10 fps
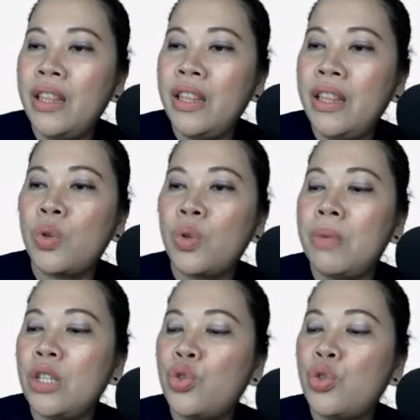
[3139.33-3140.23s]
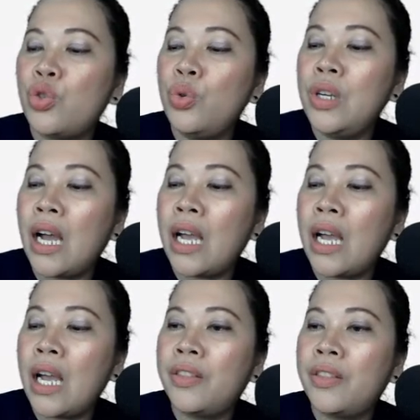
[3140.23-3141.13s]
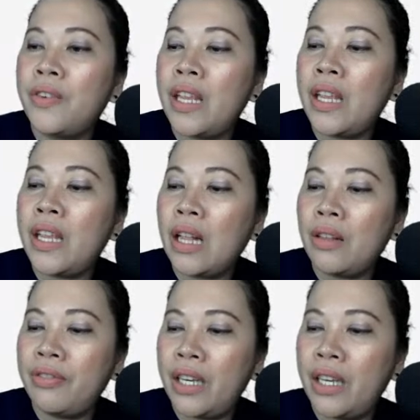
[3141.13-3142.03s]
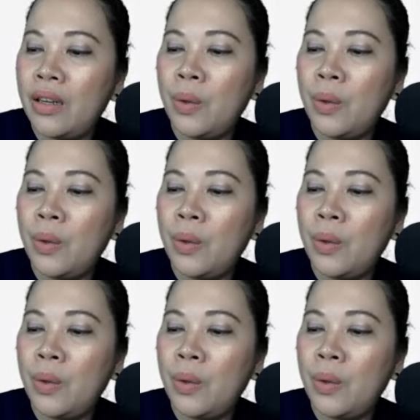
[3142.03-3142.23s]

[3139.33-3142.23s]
this will be 293 Kelvin.